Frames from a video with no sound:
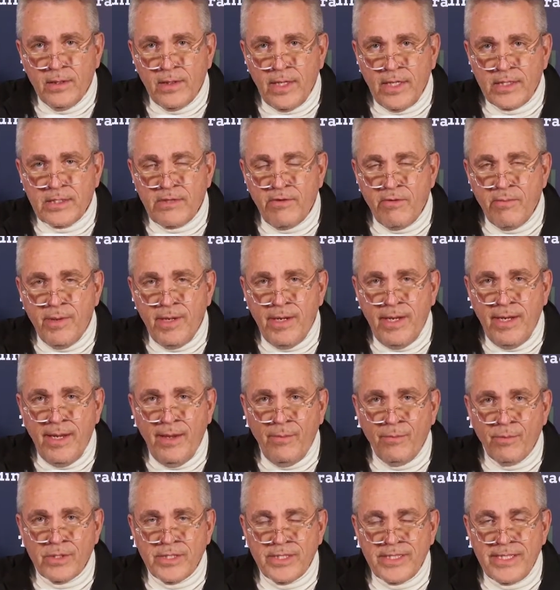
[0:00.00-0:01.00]
Thanks,
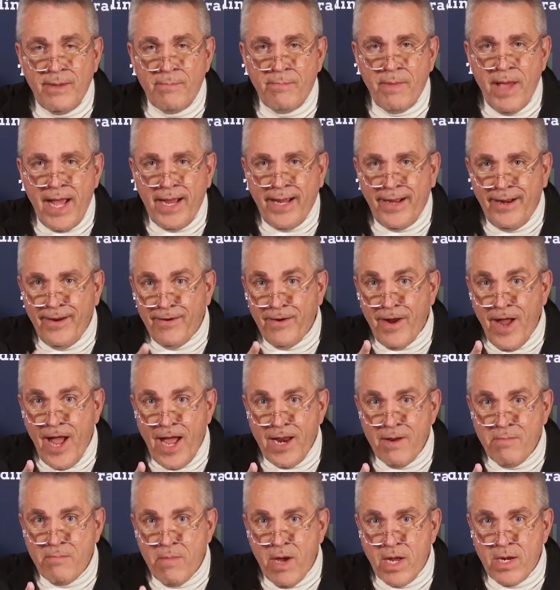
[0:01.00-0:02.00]
everybody. We'll see you back here
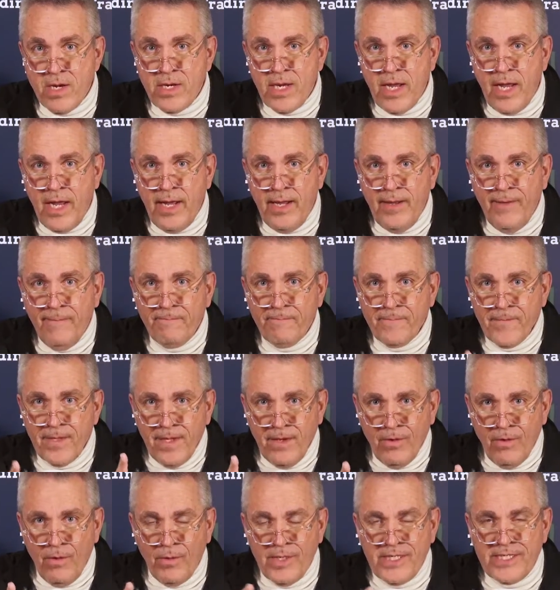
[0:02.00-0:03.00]
on Monday
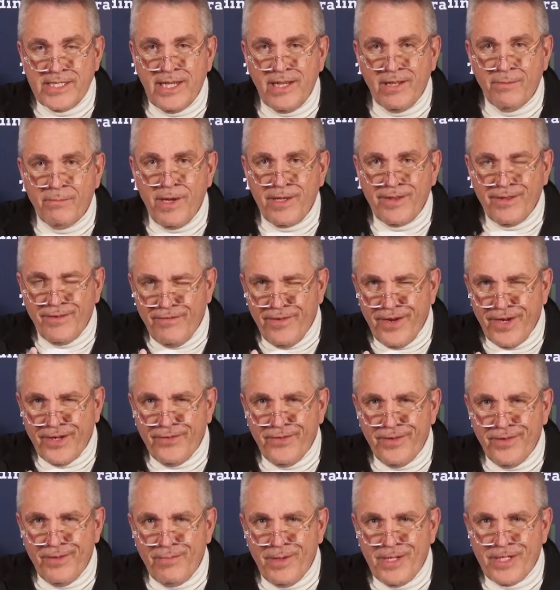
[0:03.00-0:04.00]
when we celebrate the
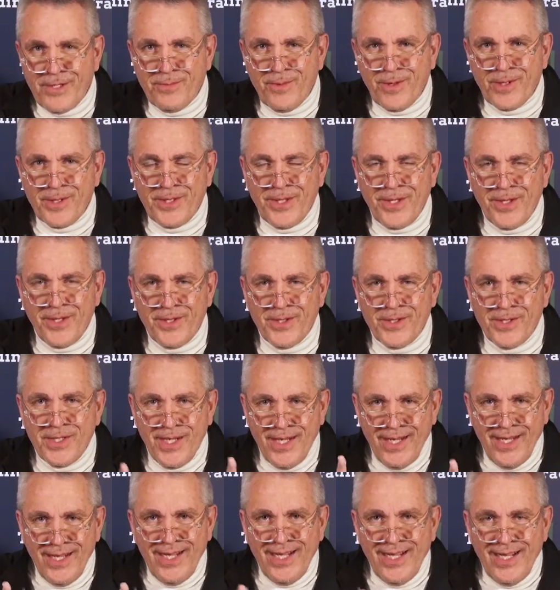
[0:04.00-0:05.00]
victory of the Pittsburgh Steelers.
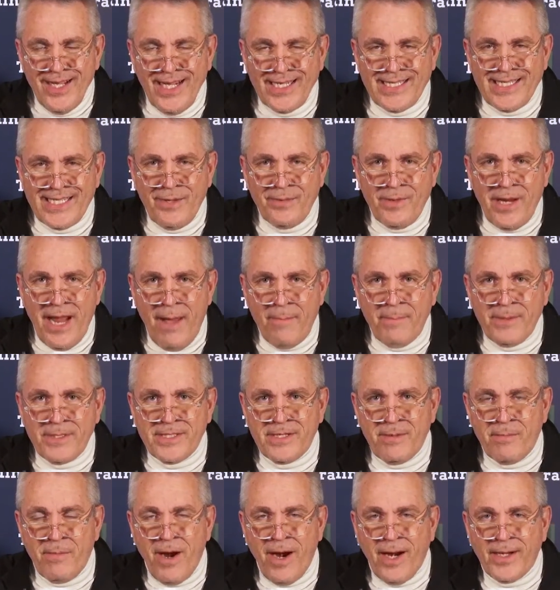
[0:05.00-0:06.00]
Let's see what happens
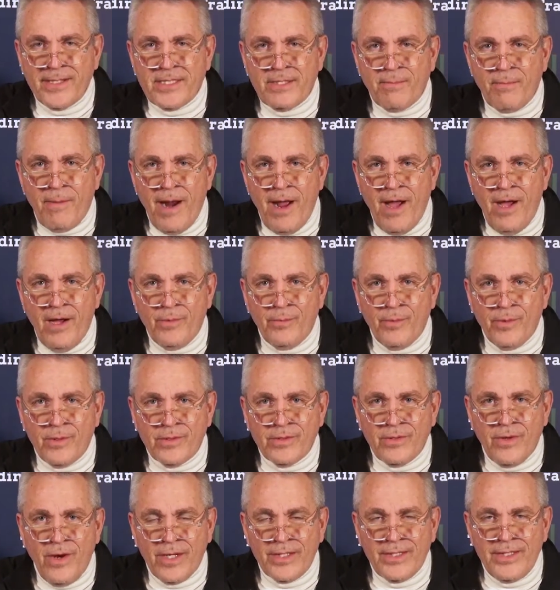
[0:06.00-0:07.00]
in the markets tomorrow, and we'll
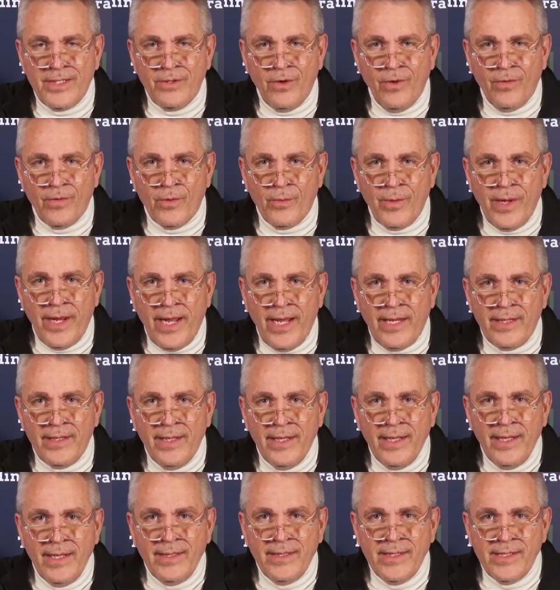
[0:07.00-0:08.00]
talk to you over the weekend.
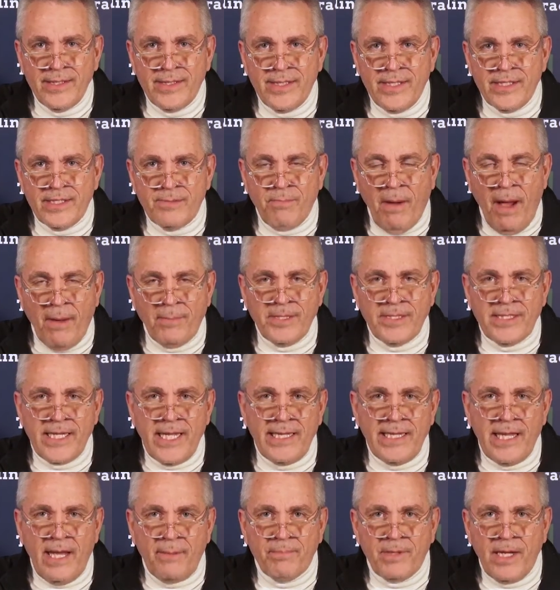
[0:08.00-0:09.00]
This is Bubba's
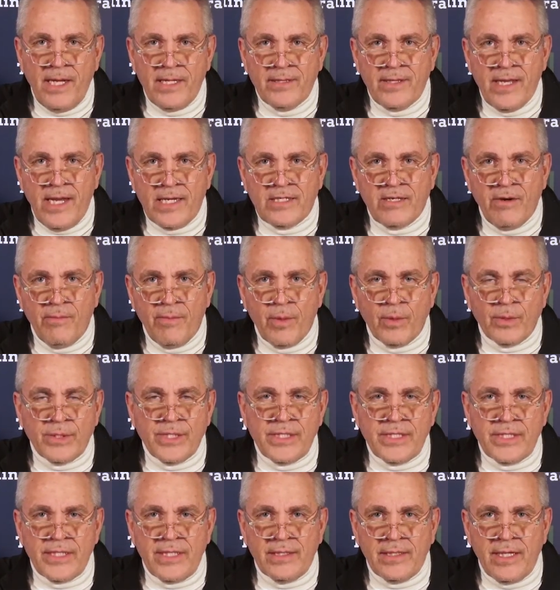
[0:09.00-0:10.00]
Daily Update. Thanks, everybody. We'll
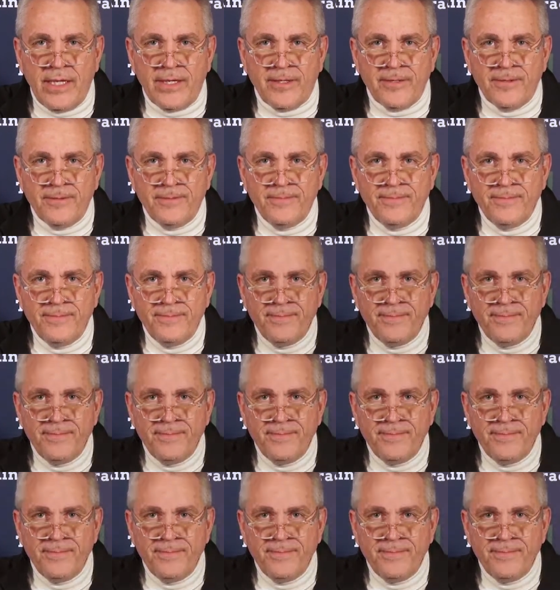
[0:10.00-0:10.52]
see you later.